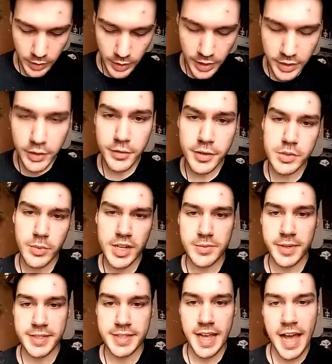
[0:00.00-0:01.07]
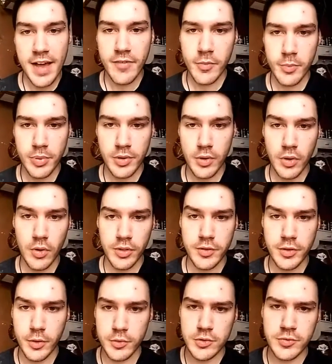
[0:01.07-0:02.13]
And the reason why is because I haven't put all the
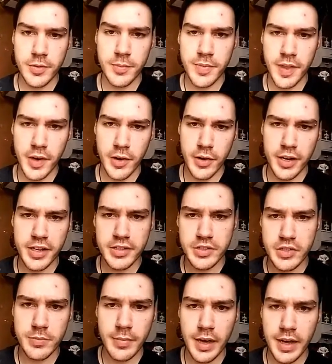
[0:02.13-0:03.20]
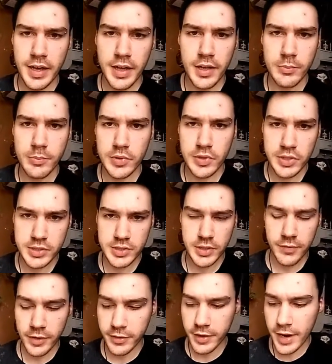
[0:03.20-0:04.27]
notes from there into my books of
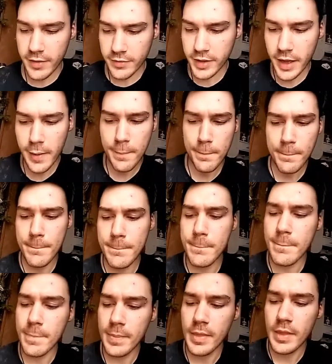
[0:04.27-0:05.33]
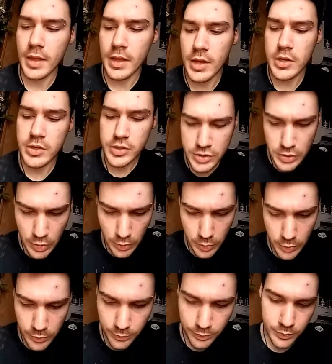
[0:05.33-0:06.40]
the craft yet. So,
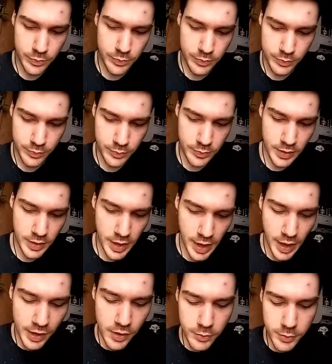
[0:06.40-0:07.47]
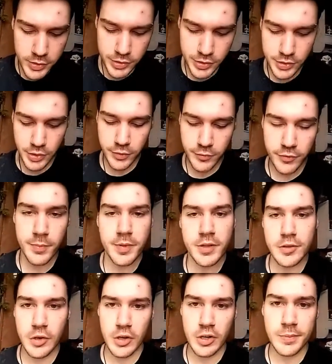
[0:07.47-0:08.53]
I always start from the
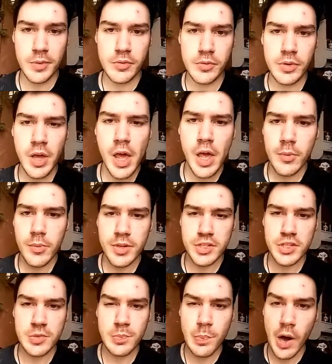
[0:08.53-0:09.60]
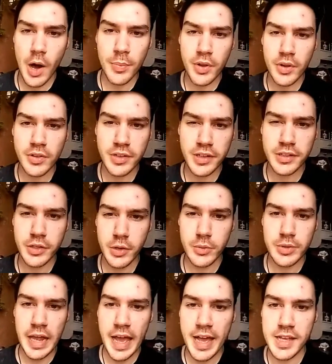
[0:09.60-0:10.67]
dark moon, which is popularly
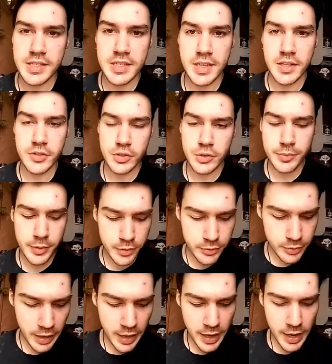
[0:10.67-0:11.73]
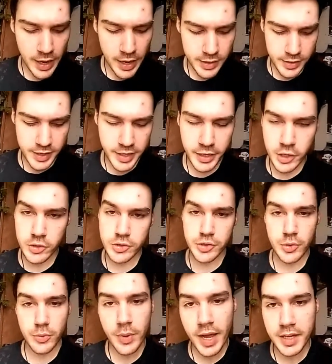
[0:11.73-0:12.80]
known as the new moon. Then I go to
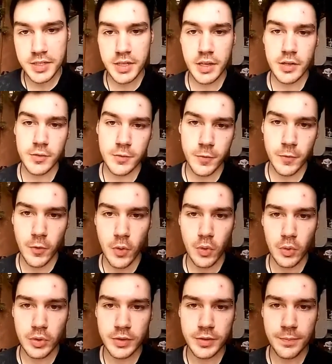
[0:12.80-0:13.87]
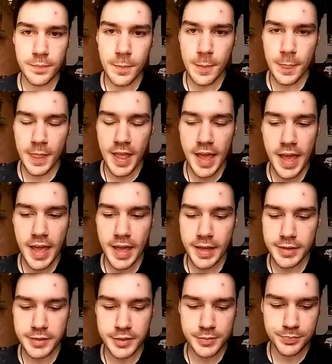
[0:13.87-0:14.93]
waxing, full,
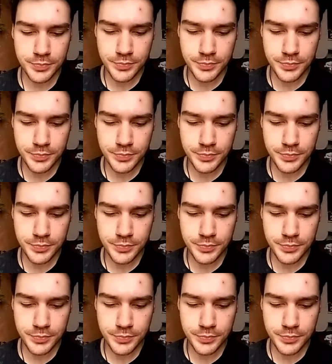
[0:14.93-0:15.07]
and